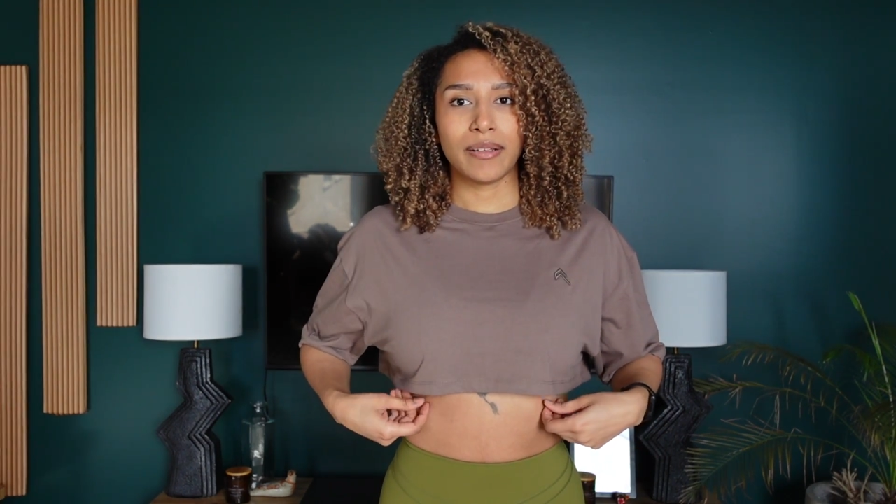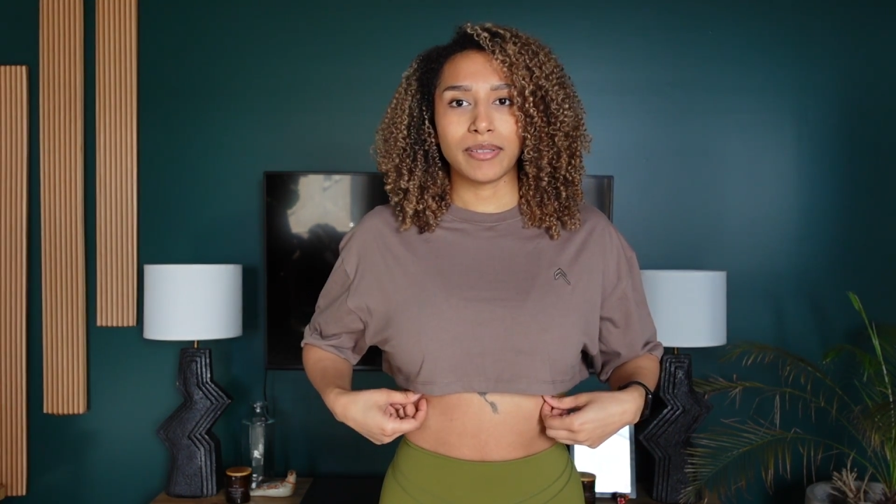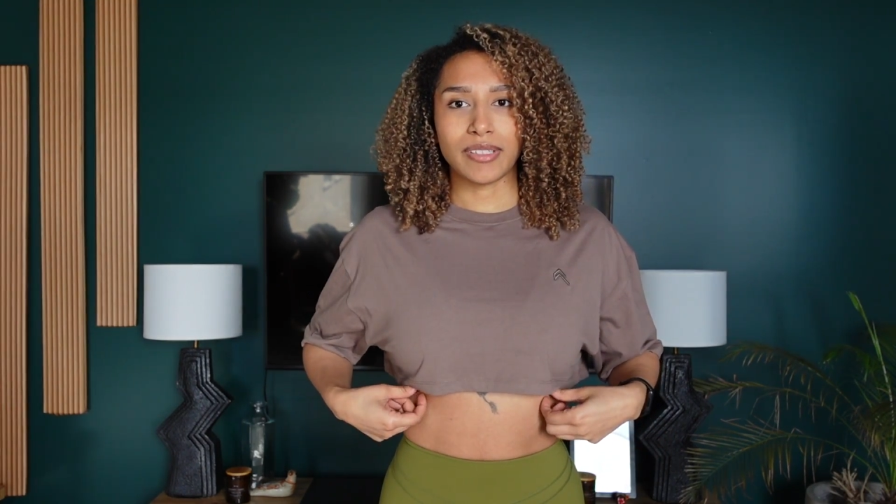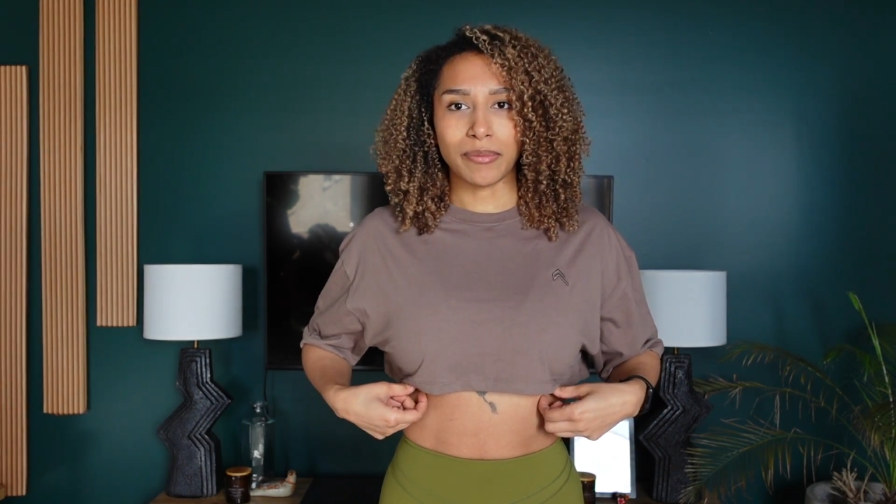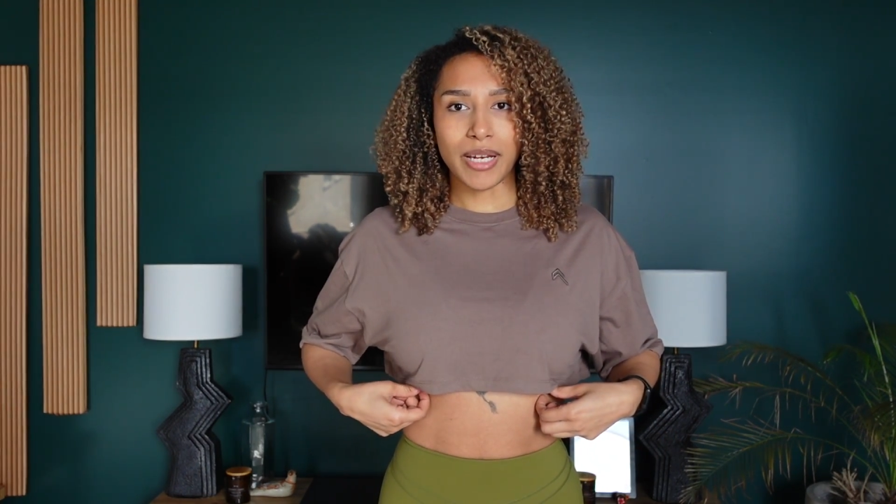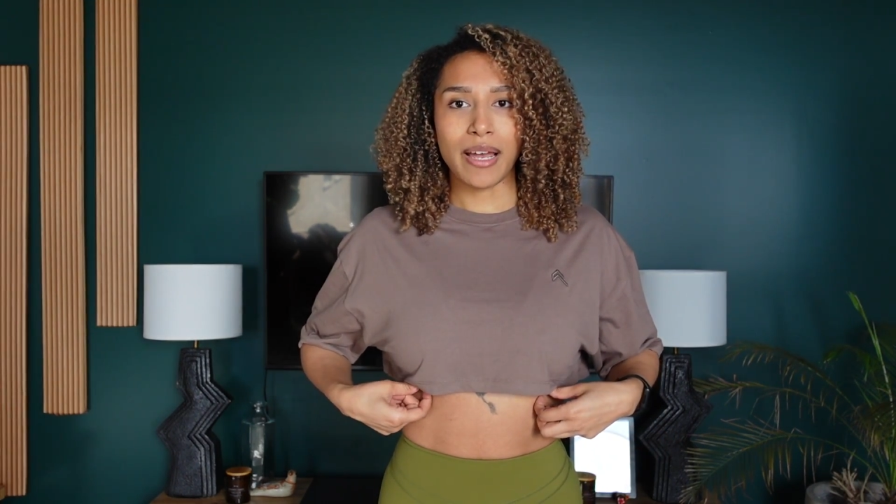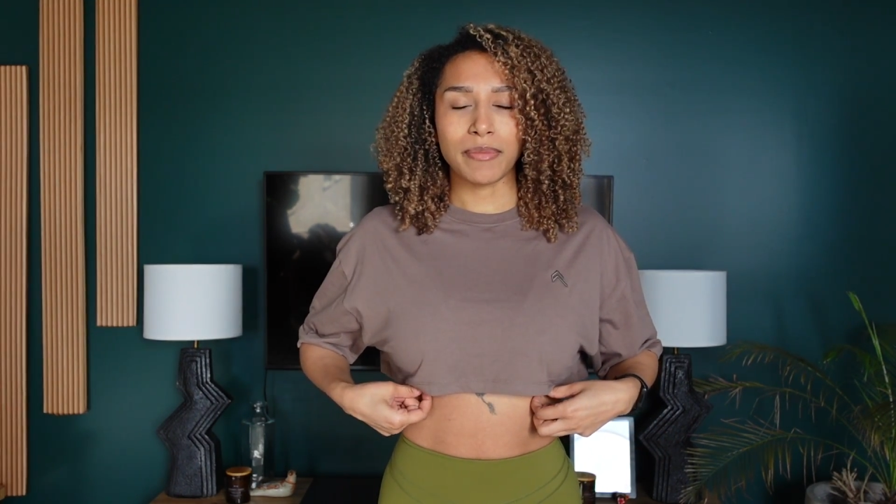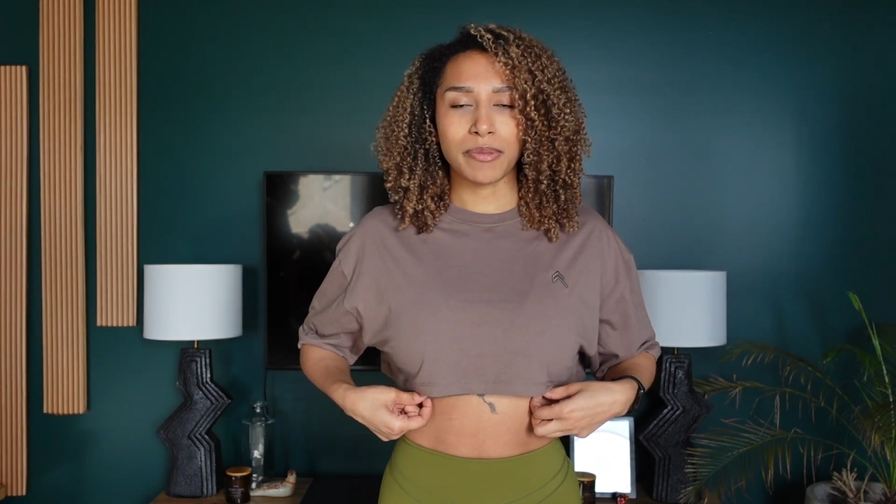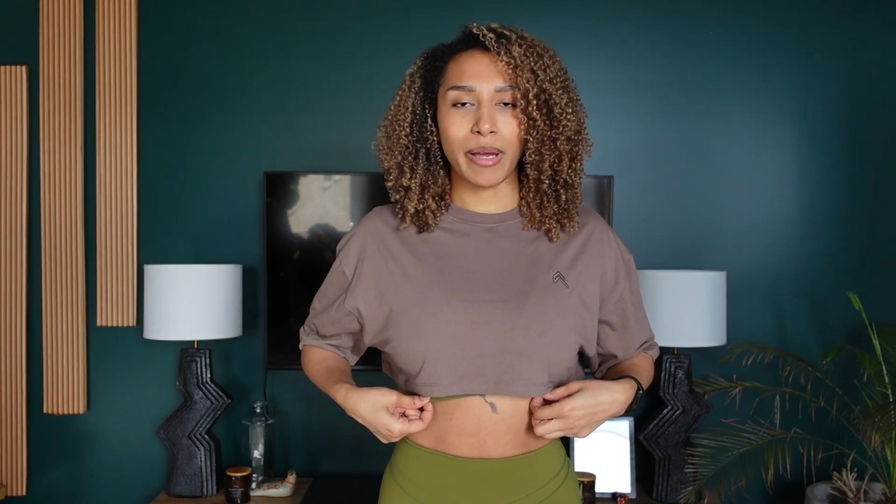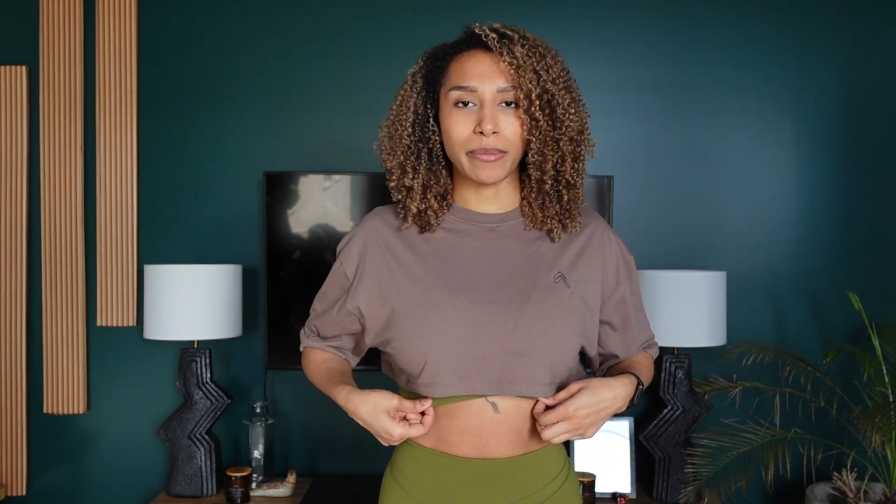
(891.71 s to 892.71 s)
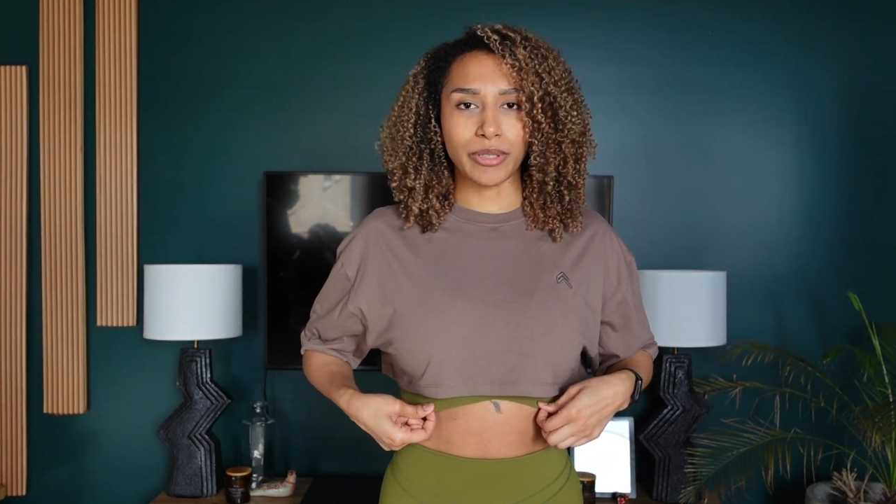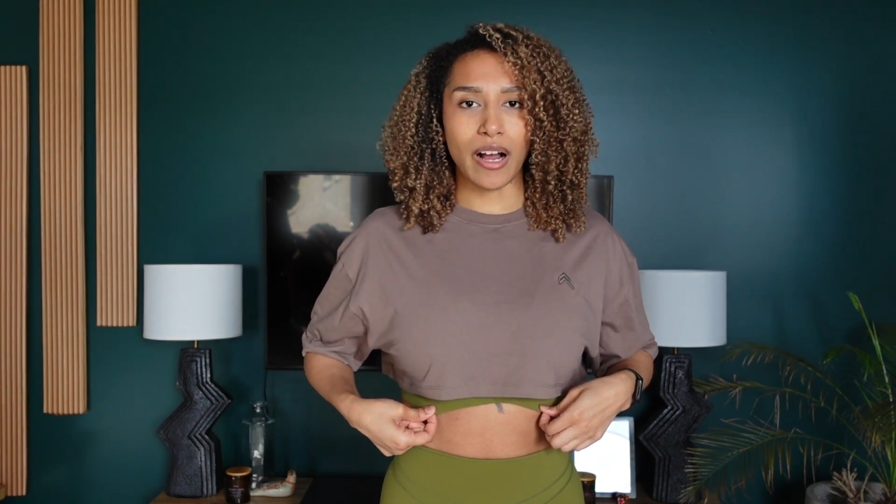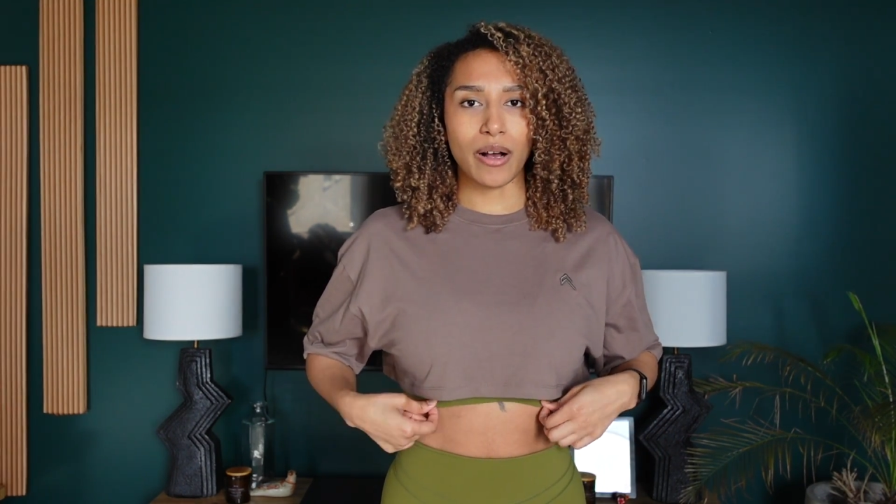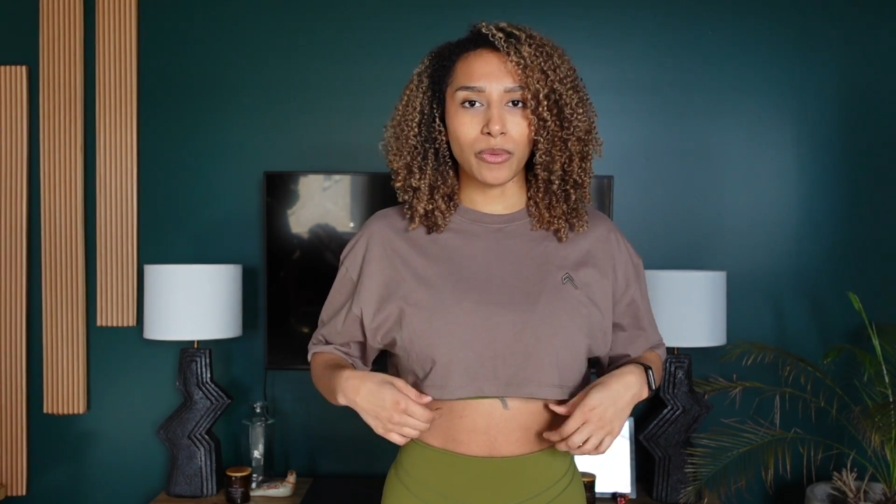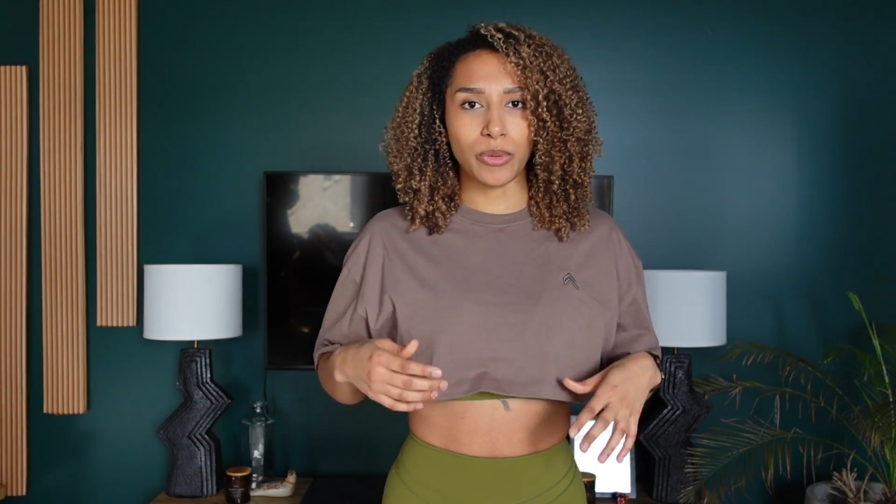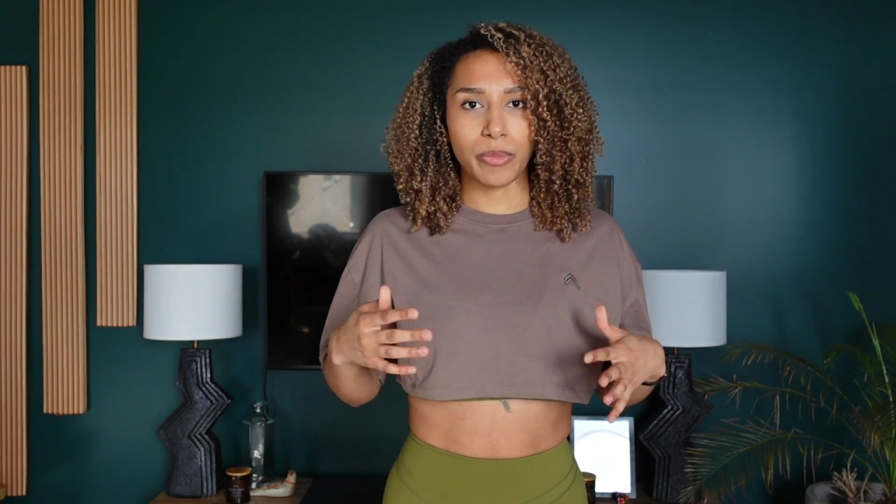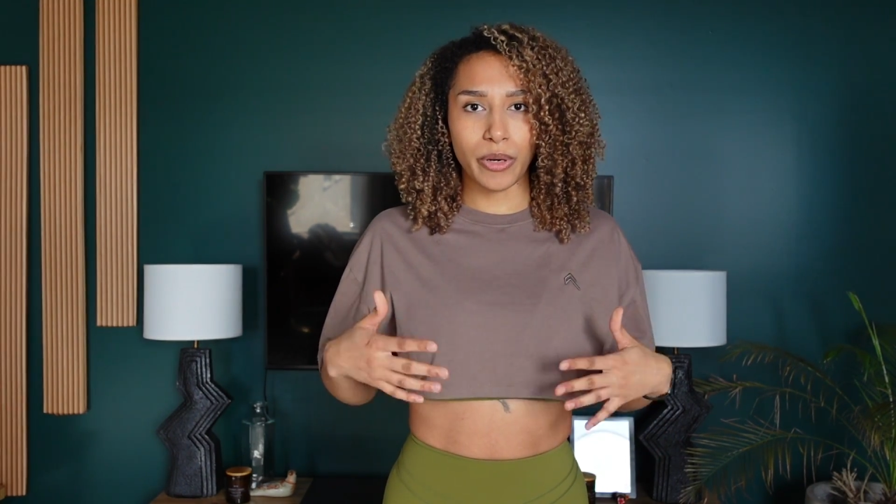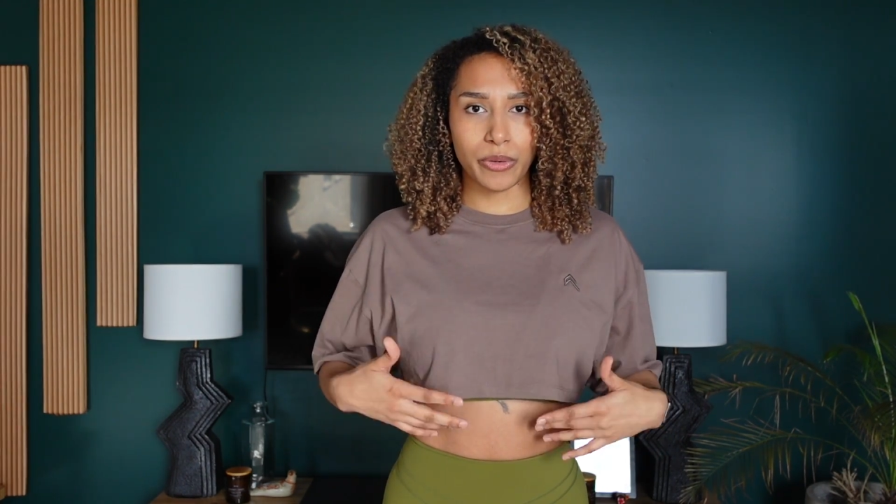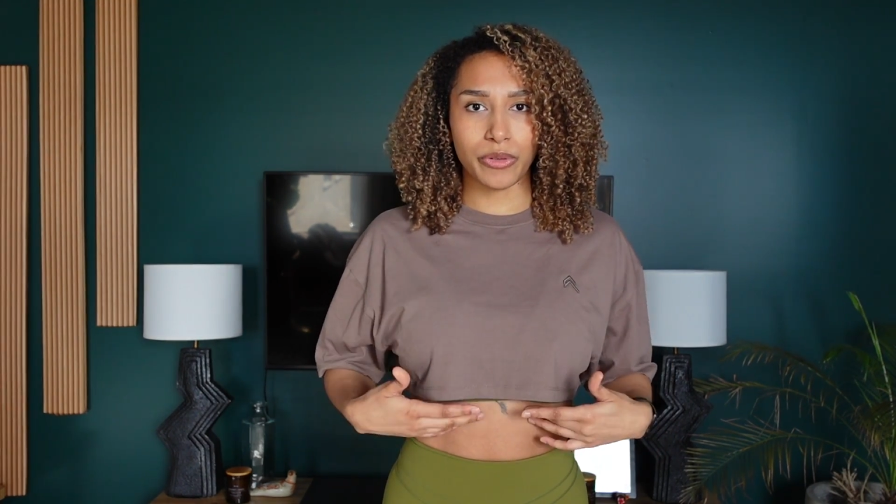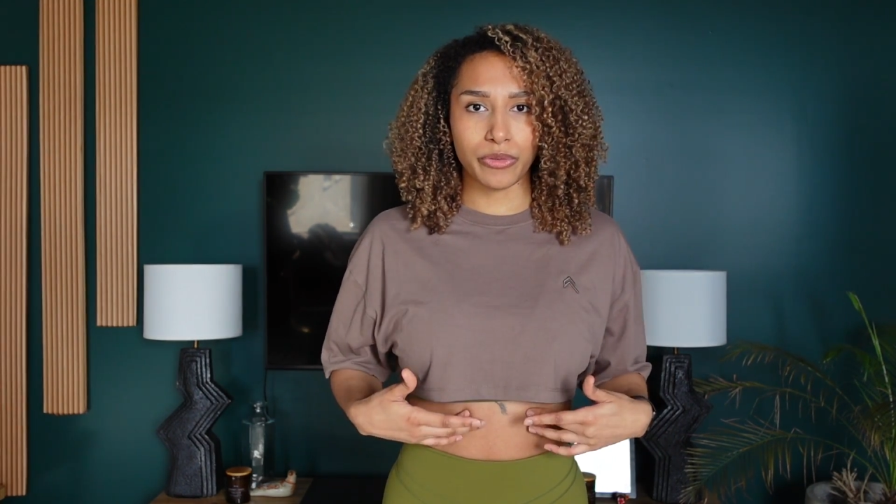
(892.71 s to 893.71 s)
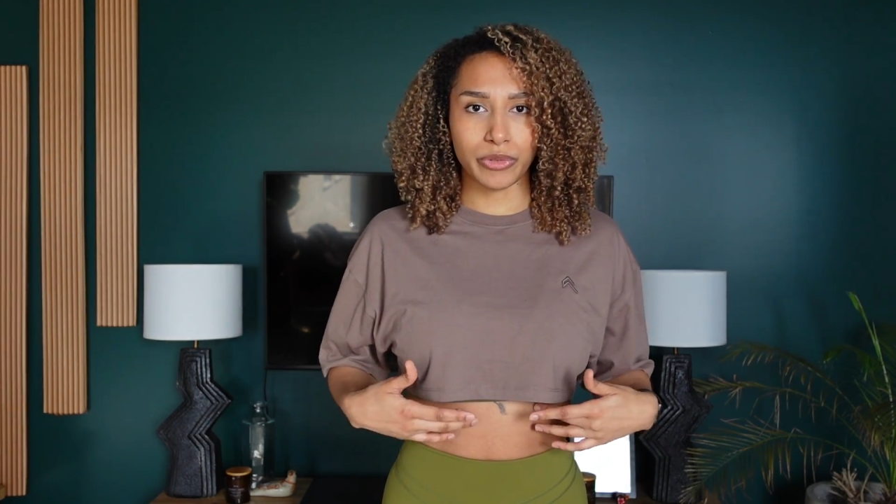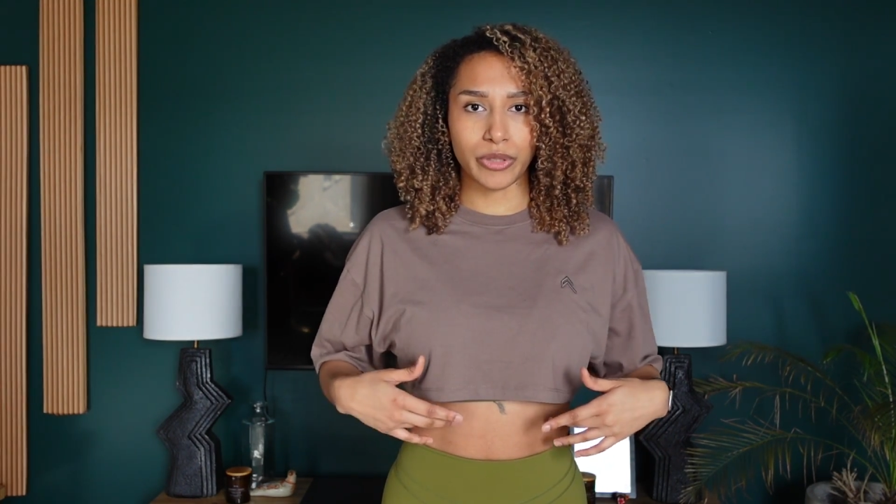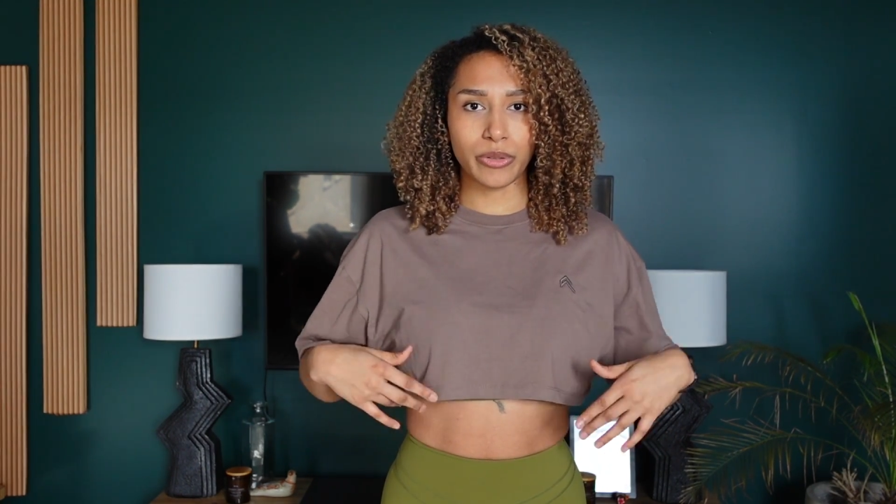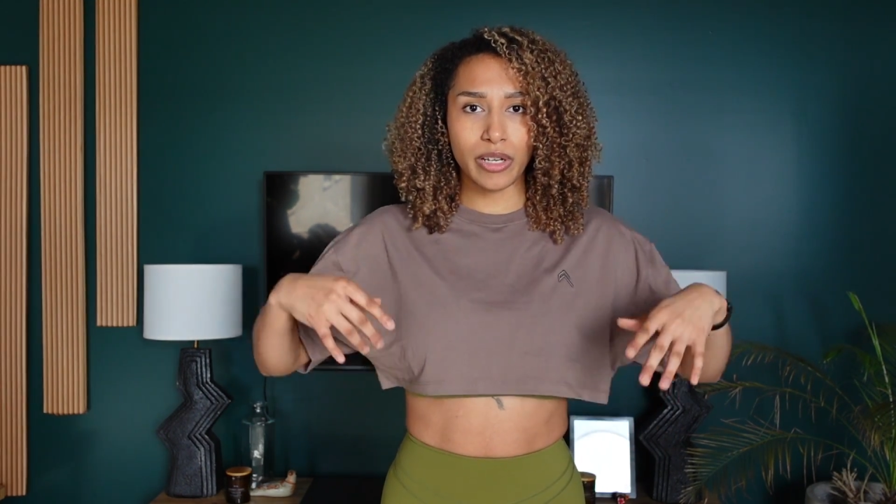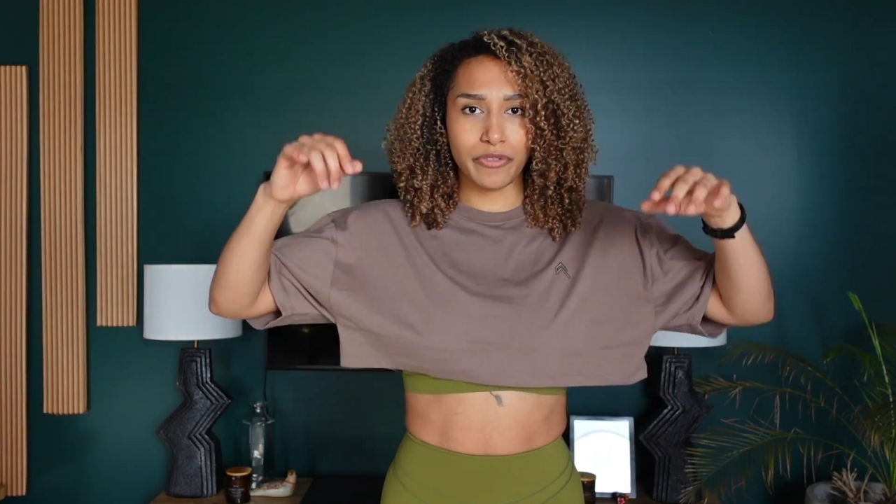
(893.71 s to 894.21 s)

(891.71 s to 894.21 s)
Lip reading: sometimes my bra will poke through.